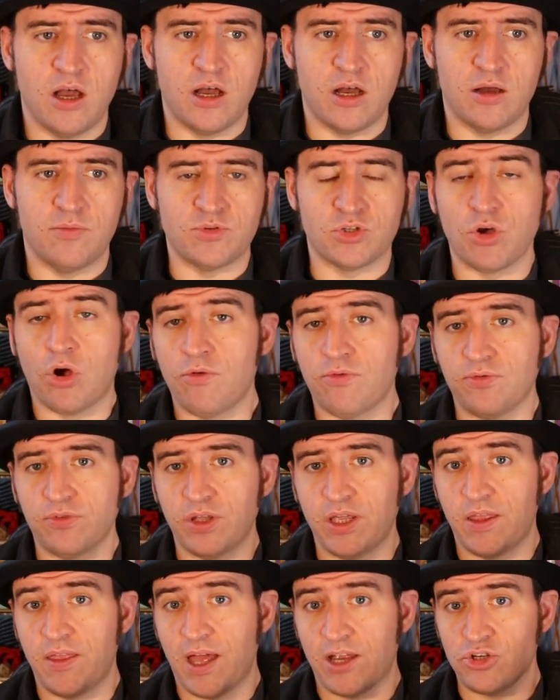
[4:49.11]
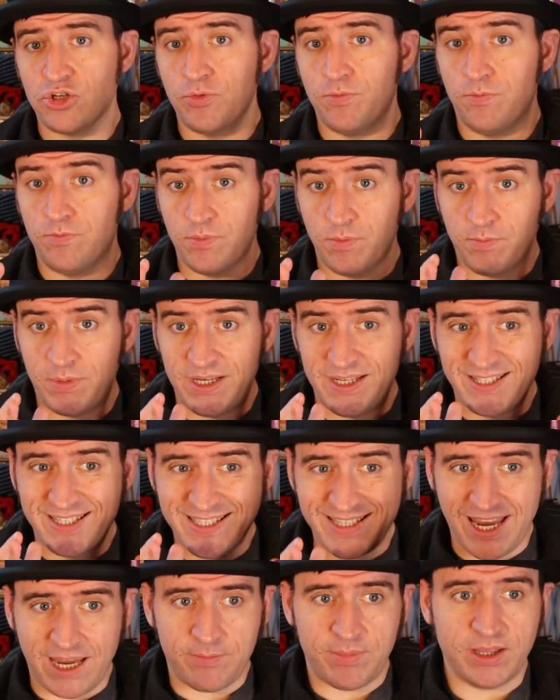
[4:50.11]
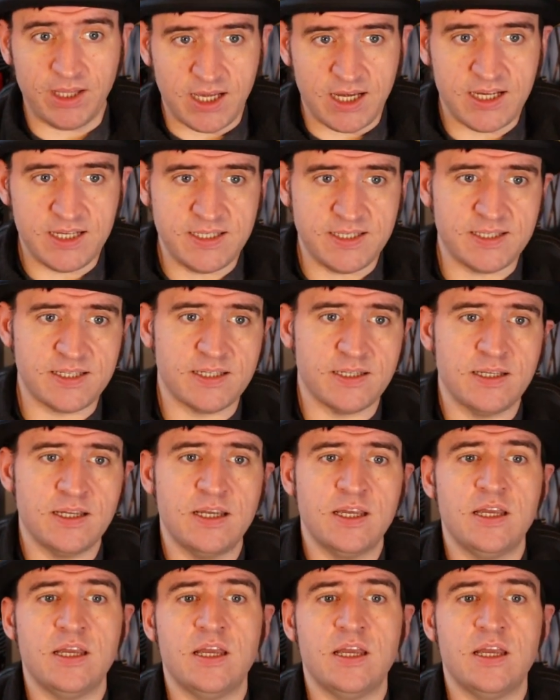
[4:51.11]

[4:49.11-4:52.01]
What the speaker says: So hopefully that should be stabilized.